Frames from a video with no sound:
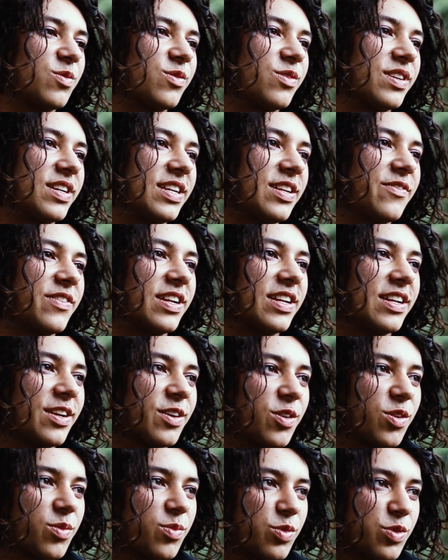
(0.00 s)
really, really
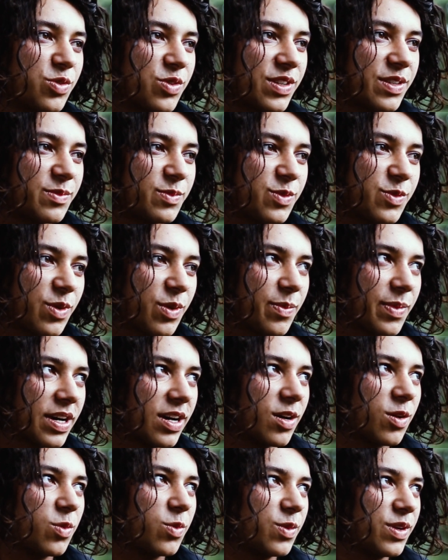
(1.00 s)
horrible dreams for
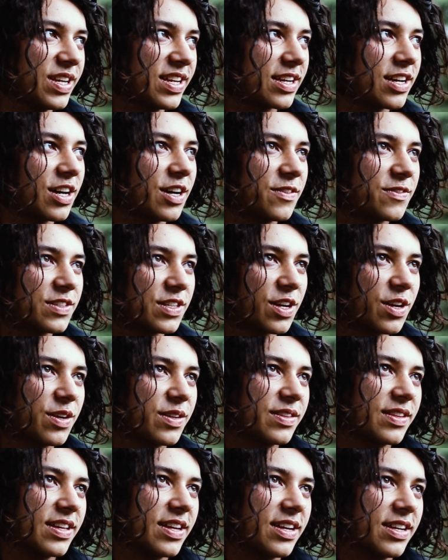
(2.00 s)
about a week after
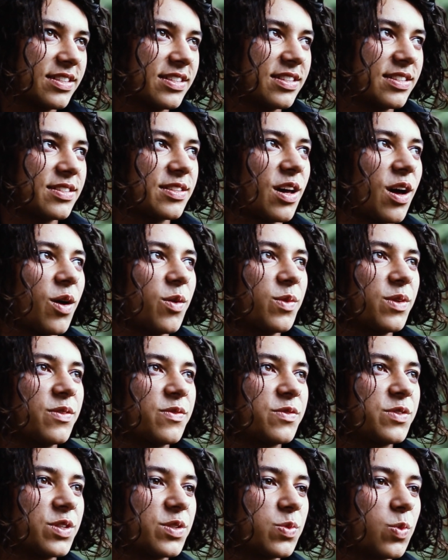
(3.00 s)
going there to start with,
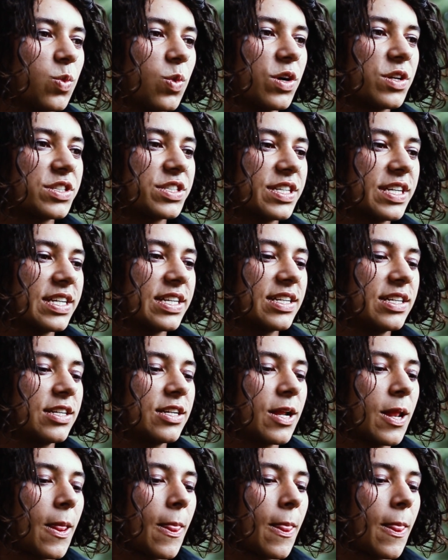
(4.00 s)
just watching